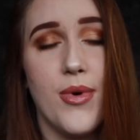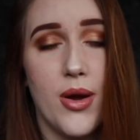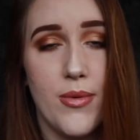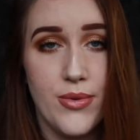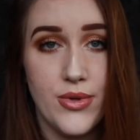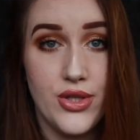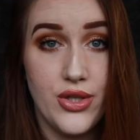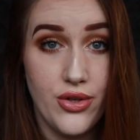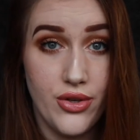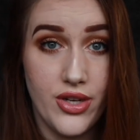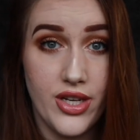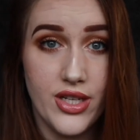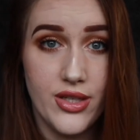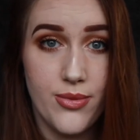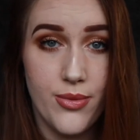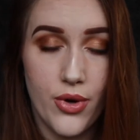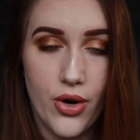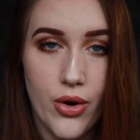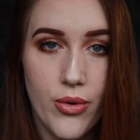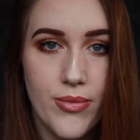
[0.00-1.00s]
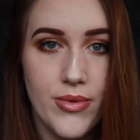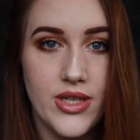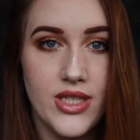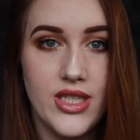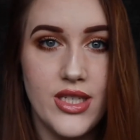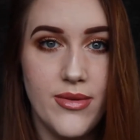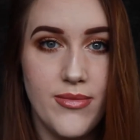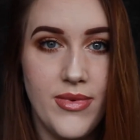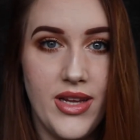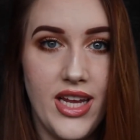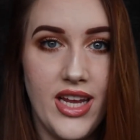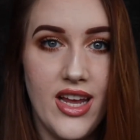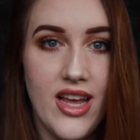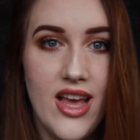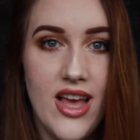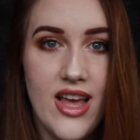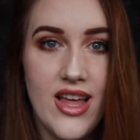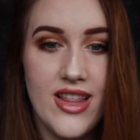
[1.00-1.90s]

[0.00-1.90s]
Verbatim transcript: opportunities were open to me